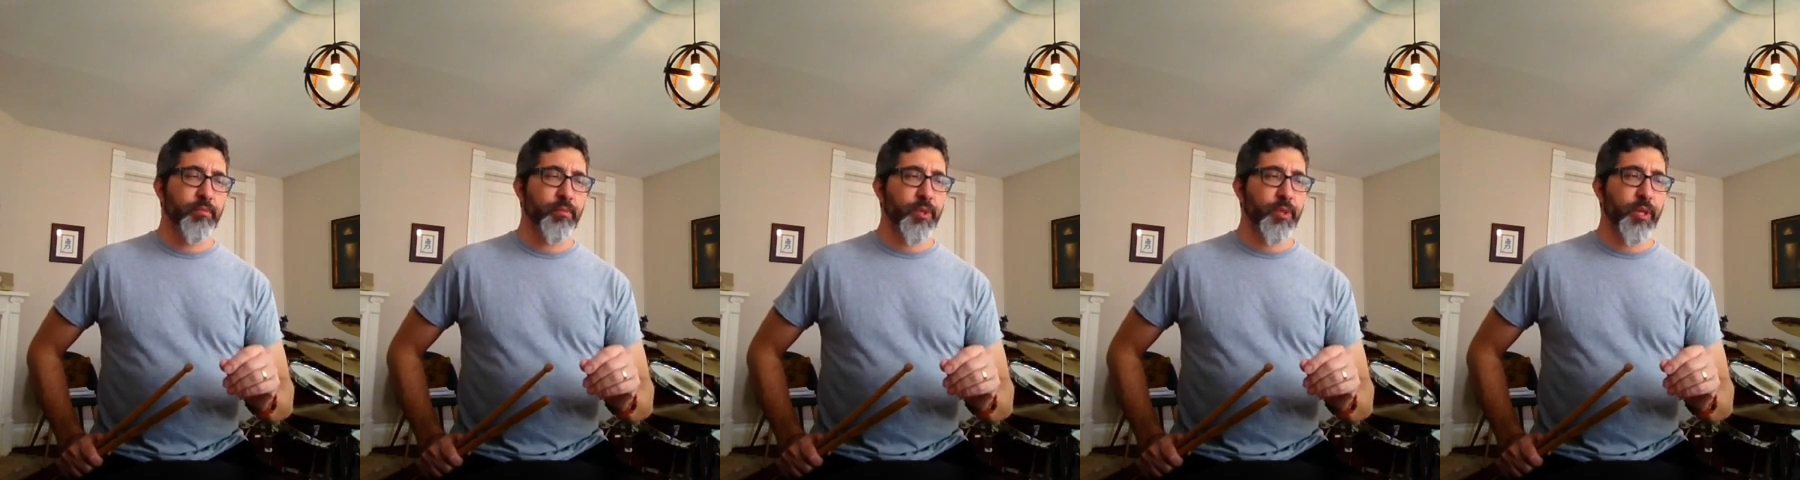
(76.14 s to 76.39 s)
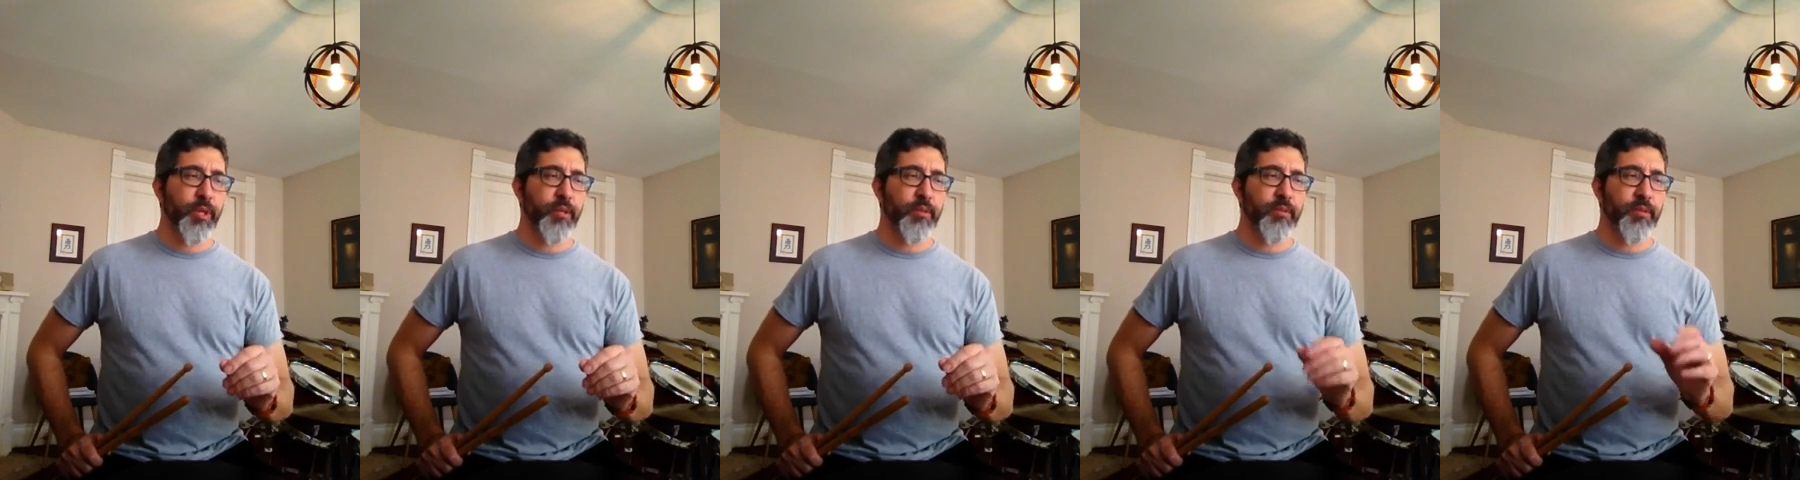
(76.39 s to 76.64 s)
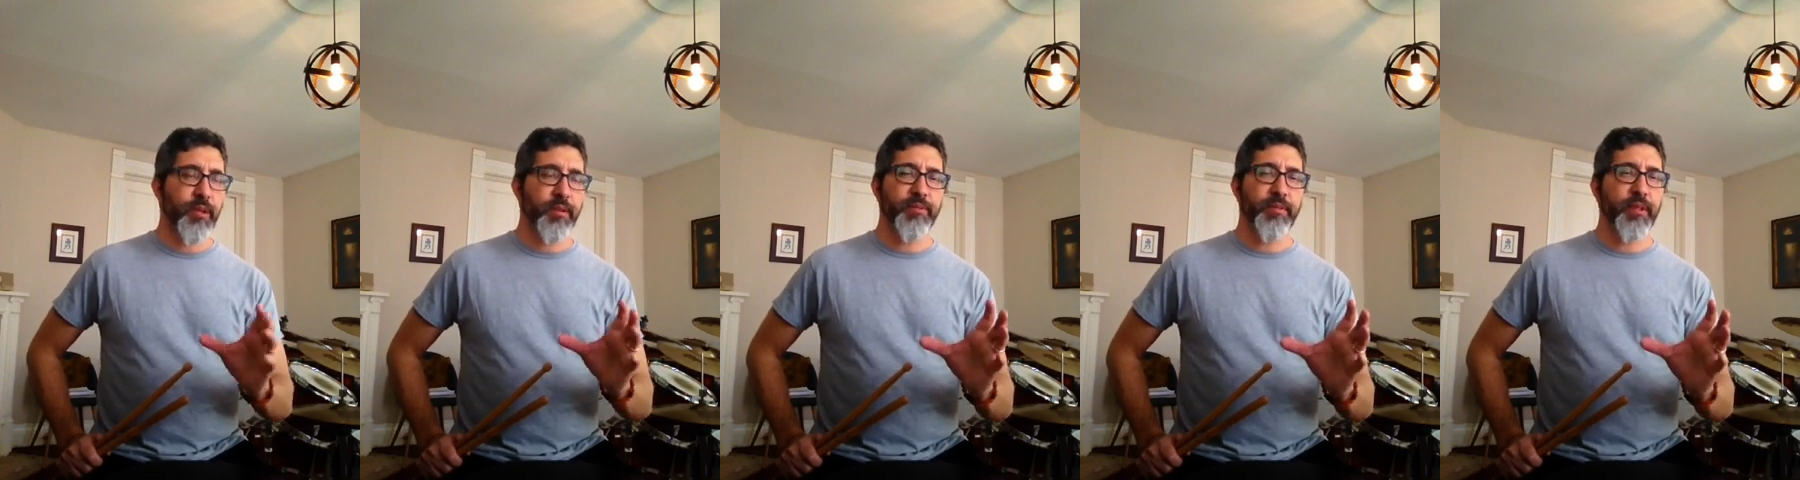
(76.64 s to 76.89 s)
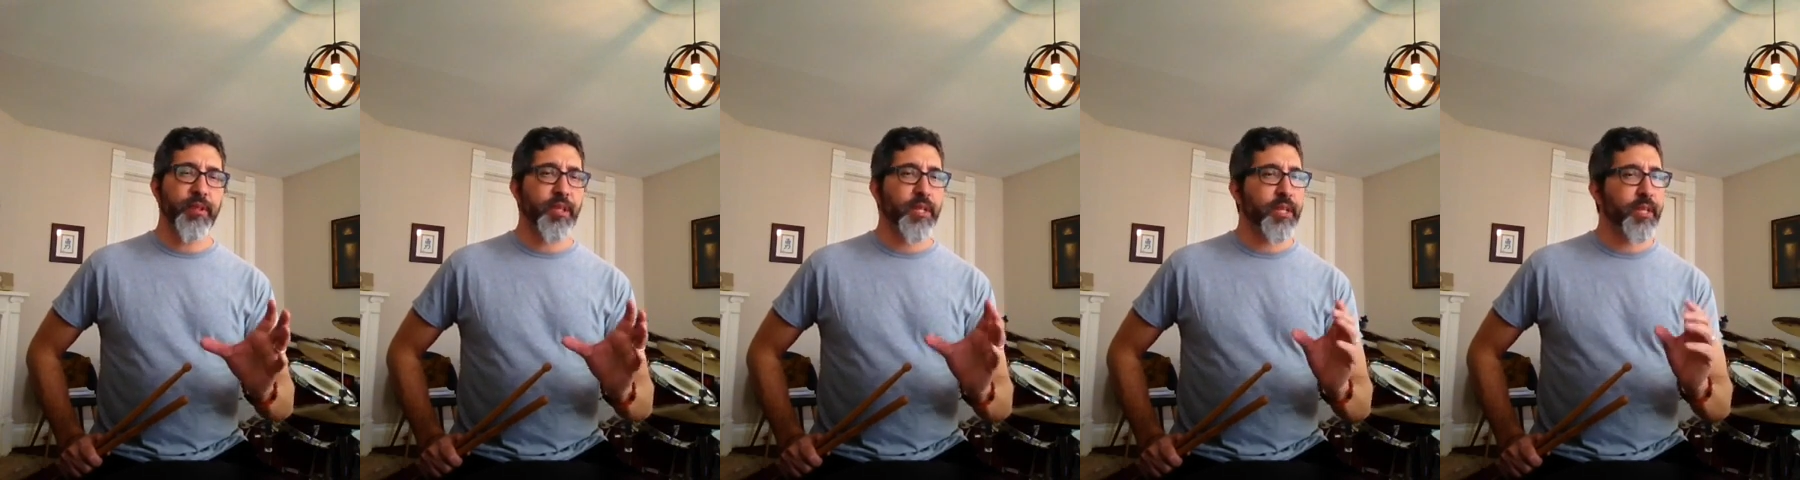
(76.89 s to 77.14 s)
Okay.
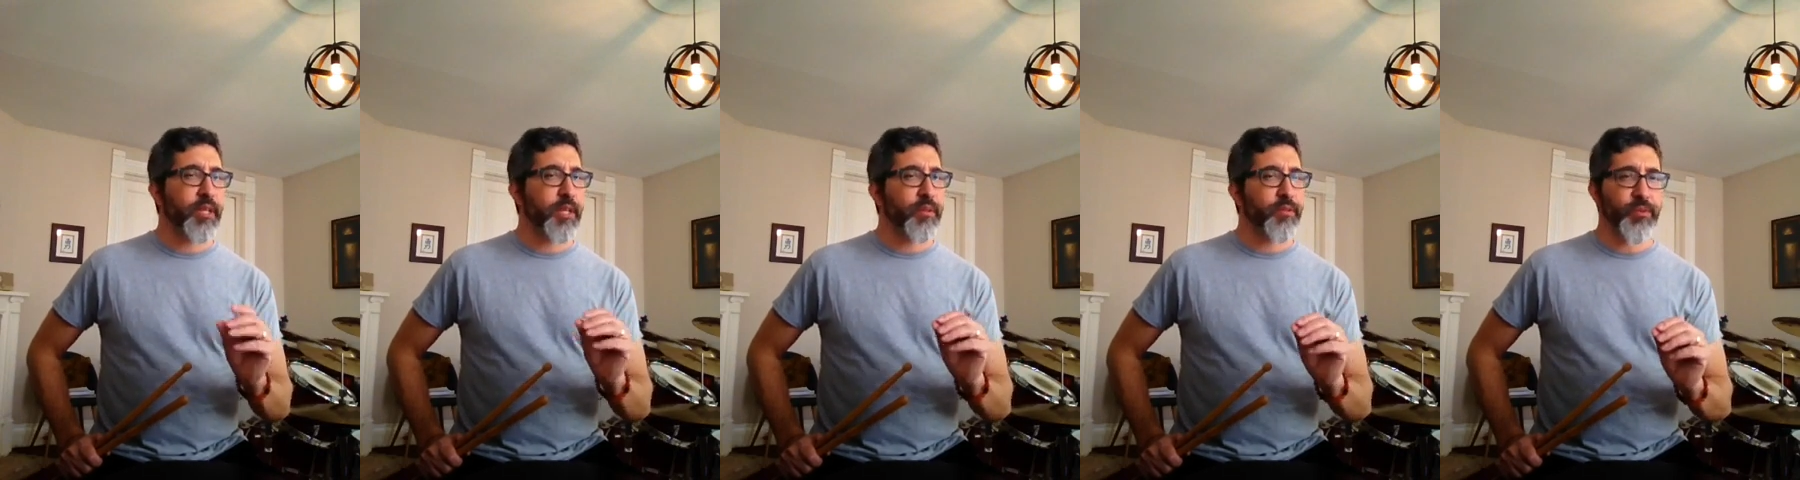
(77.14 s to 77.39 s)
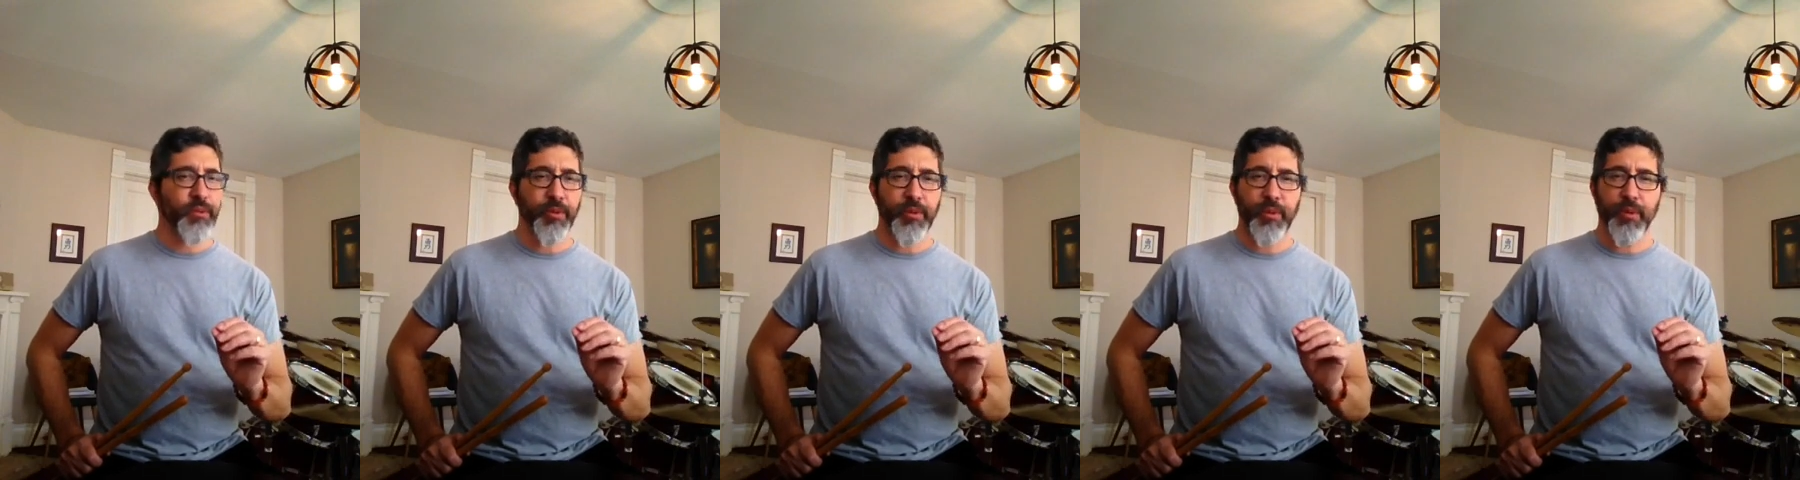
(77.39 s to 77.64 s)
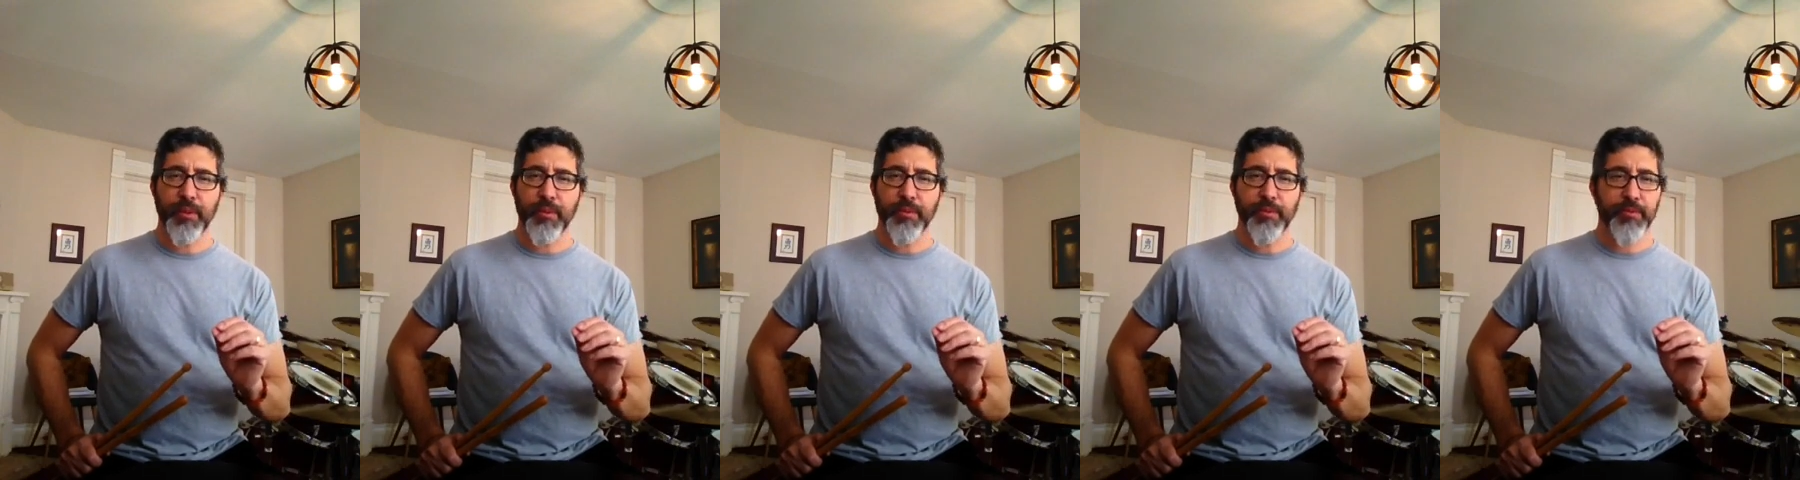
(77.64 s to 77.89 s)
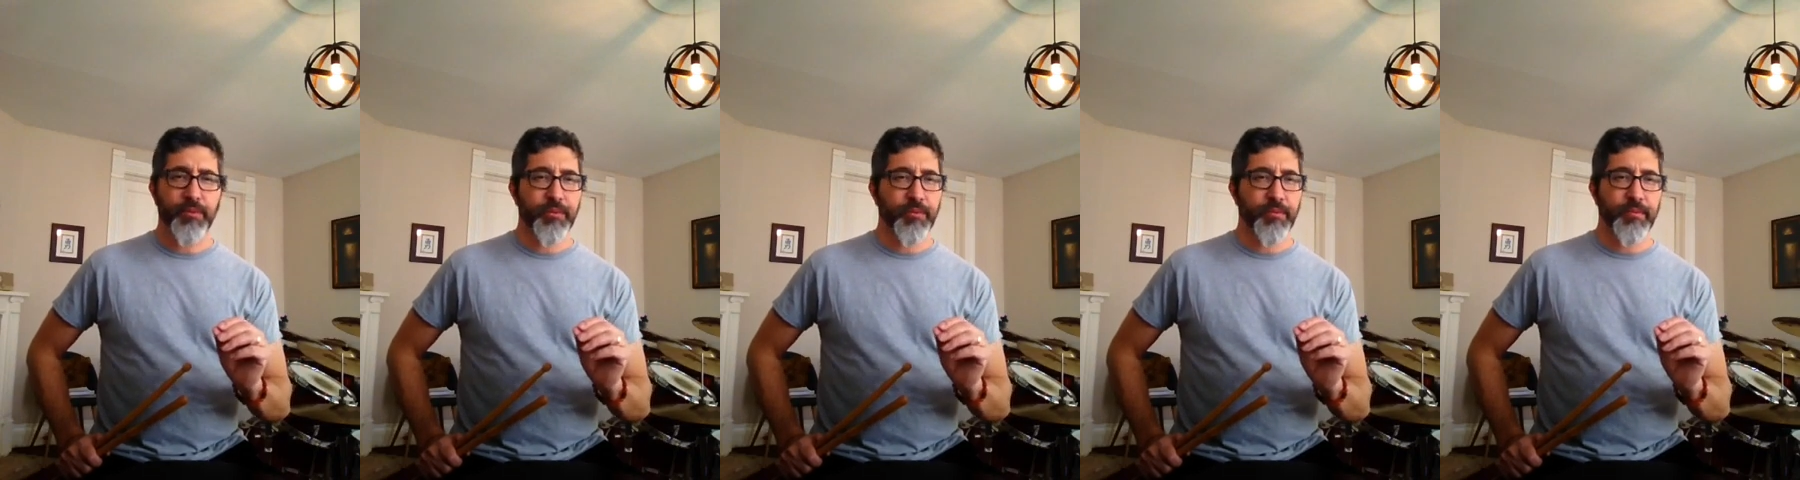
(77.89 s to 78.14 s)
Definitely not too
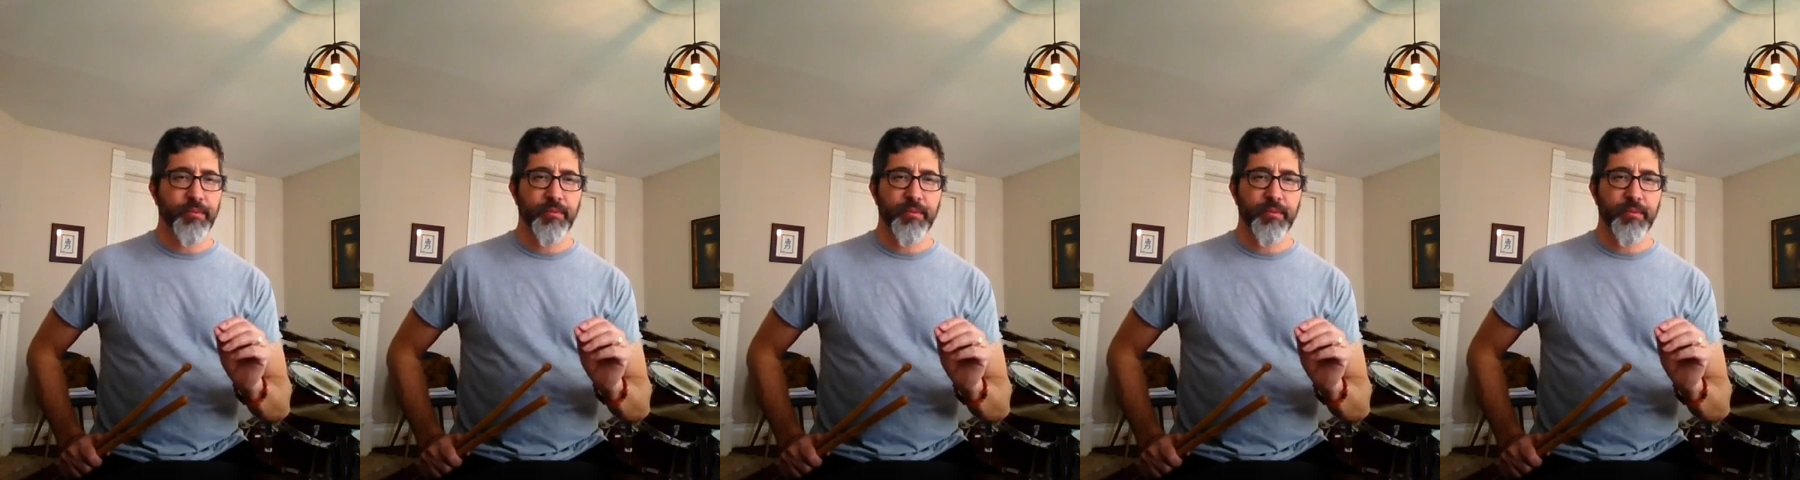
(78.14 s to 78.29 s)
closed.